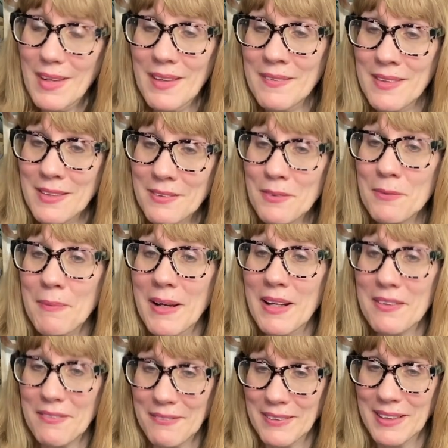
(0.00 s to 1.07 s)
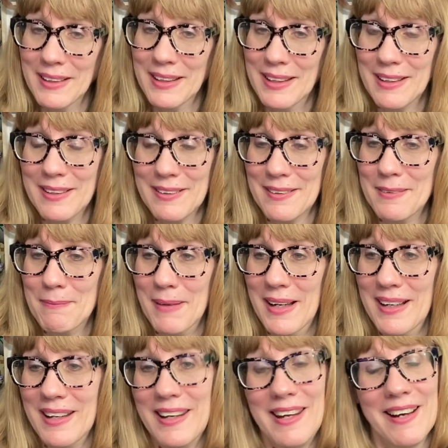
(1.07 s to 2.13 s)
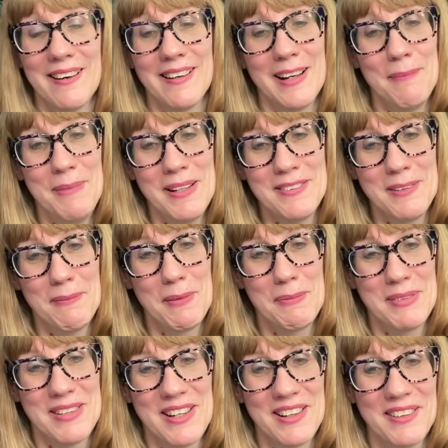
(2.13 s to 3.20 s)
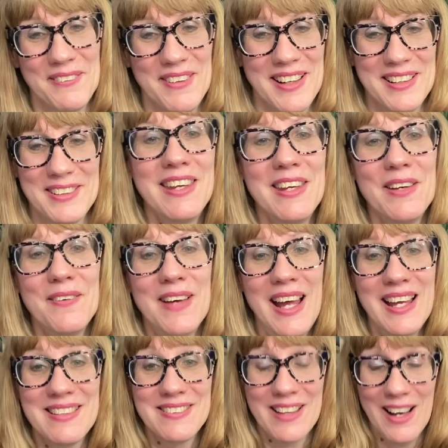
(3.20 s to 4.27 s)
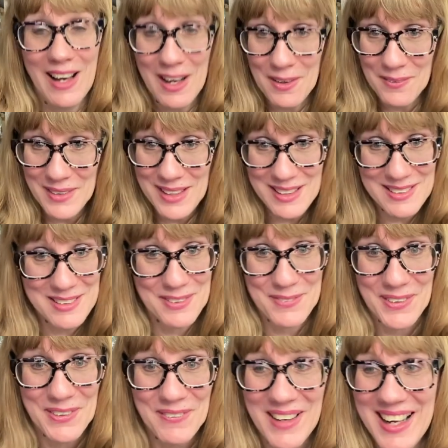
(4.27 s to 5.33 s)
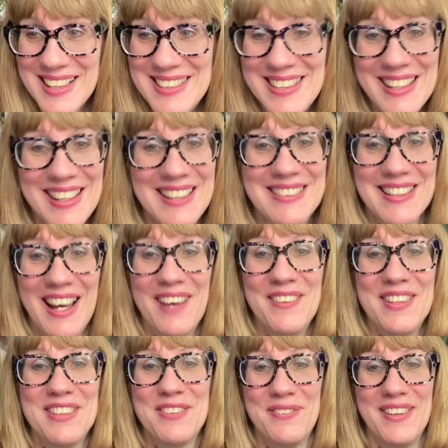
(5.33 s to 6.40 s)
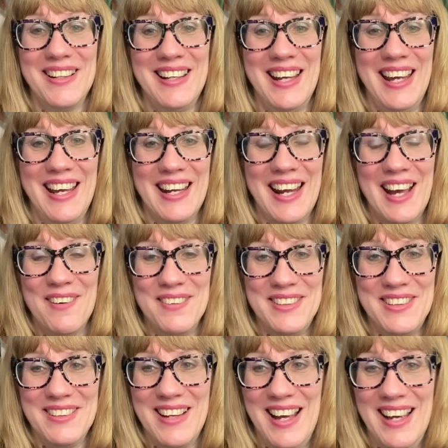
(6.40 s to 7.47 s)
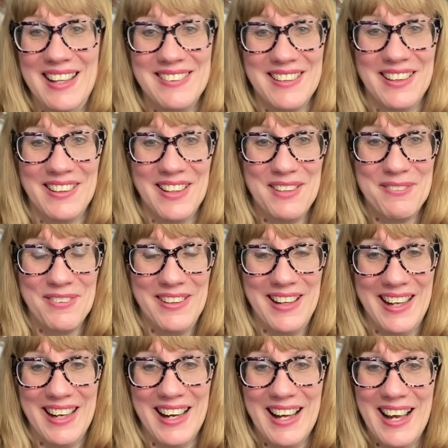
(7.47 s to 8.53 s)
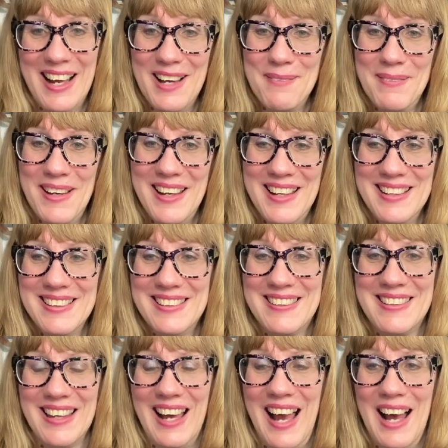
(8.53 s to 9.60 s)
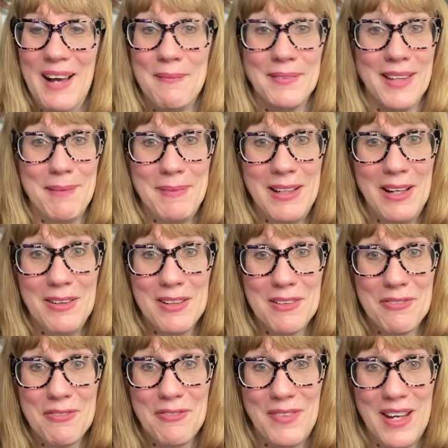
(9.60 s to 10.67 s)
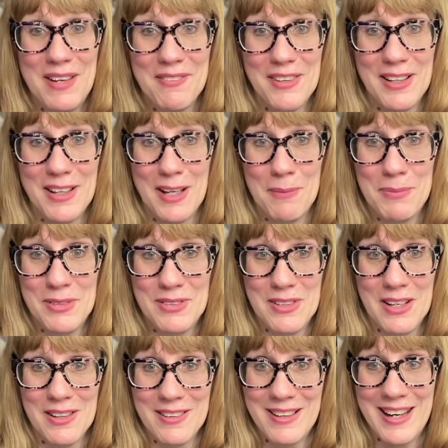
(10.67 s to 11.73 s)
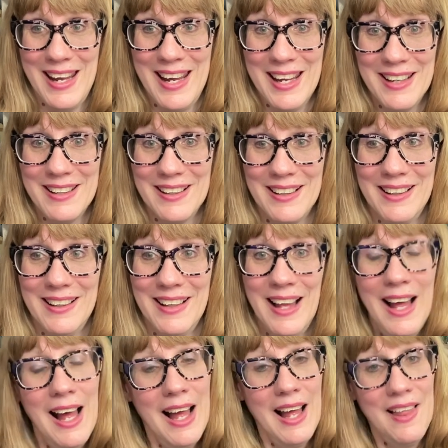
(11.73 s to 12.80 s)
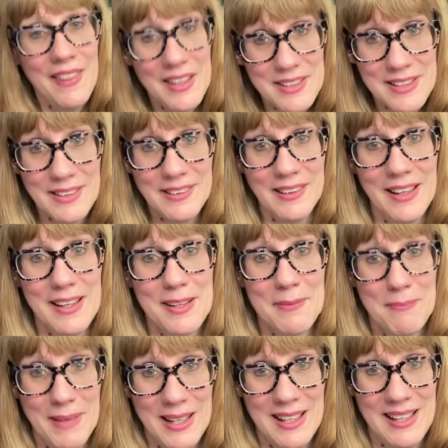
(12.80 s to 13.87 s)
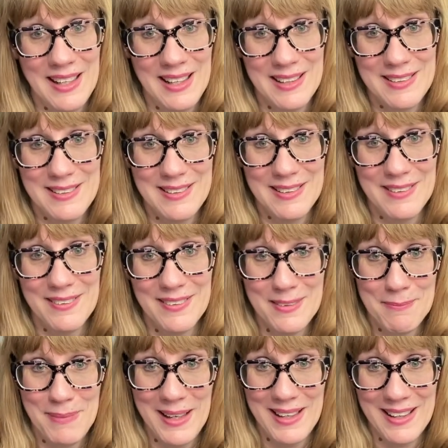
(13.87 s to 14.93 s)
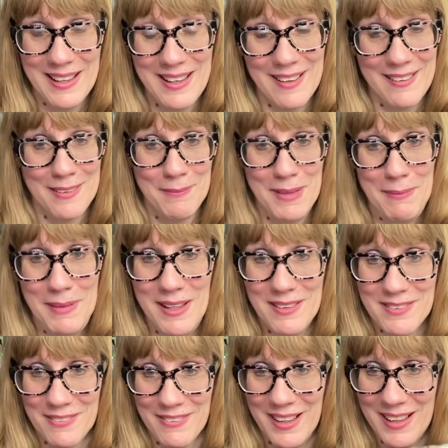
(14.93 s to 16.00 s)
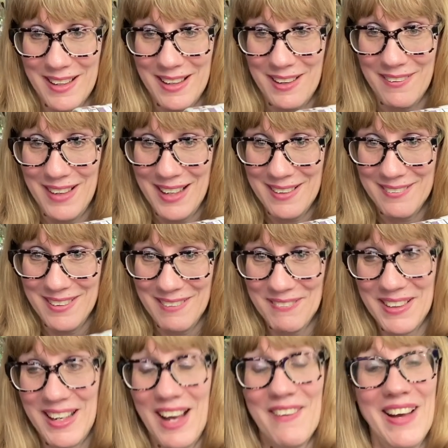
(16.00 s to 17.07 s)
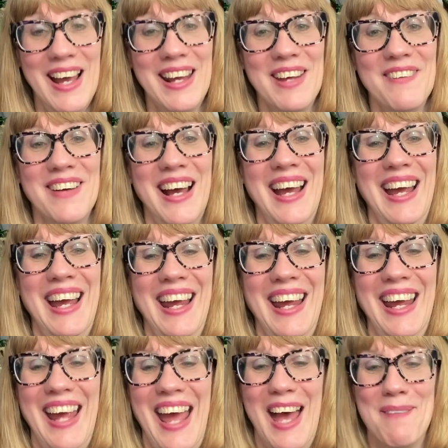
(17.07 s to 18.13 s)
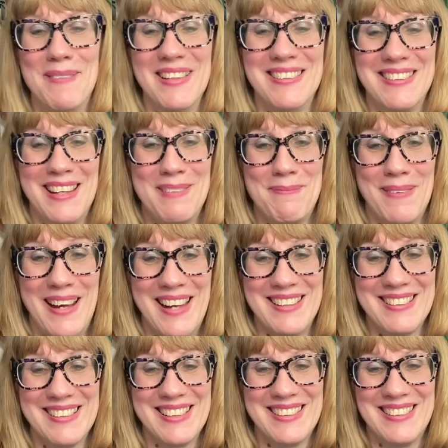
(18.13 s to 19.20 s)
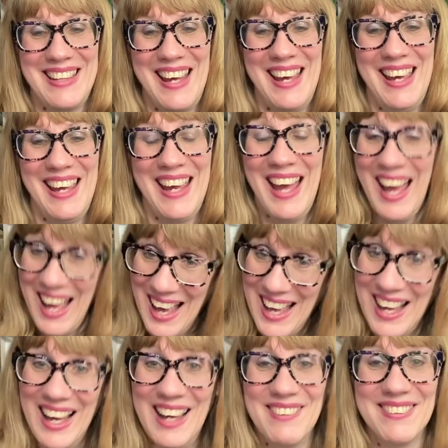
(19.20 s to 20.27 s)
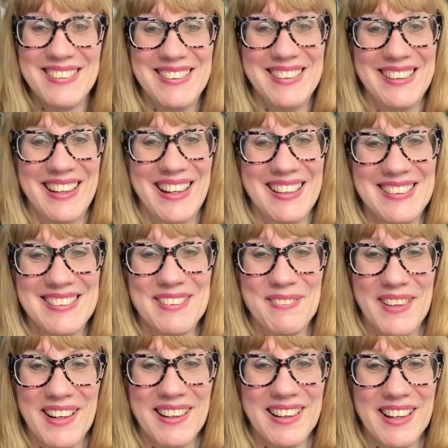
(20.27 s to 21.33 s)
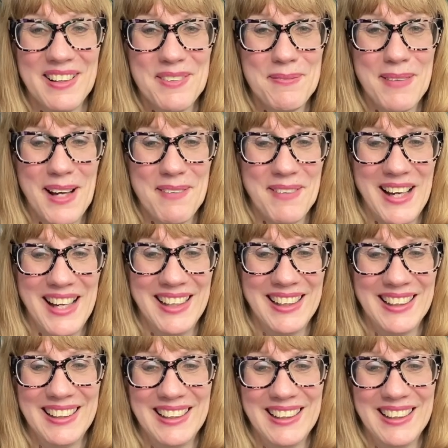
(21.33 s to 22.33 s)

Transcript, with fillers: These are make really good body care, and I picked some obscure ones. Thank you, as always, for watching. It's always fun to hang out with you guys. I love reading comments. Let me know your favorite obscure candle that you'd like made into a body care. And maybe it is oregano. I don't even know. Anyway, happy St. Patrick's Day. I will see you guys tomorrow. Bye-bye.